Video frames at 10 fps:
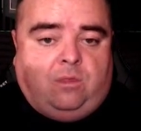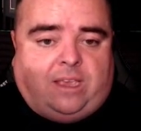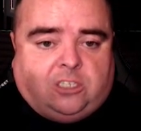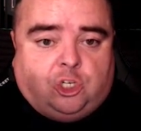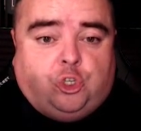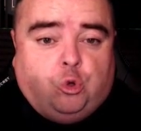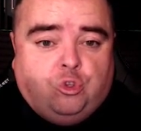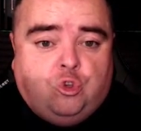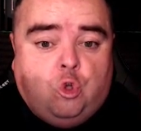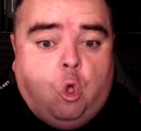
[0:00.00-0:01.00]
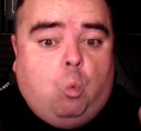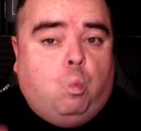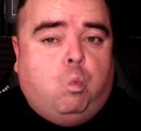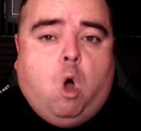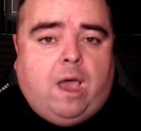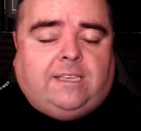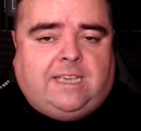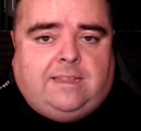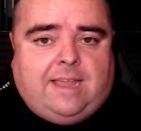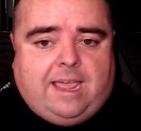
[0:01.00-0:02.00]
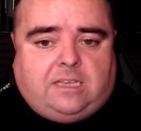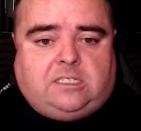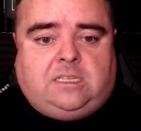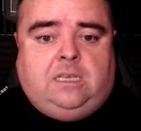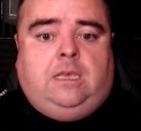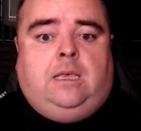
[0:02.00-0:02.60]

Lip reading: This is showing you what is indexed,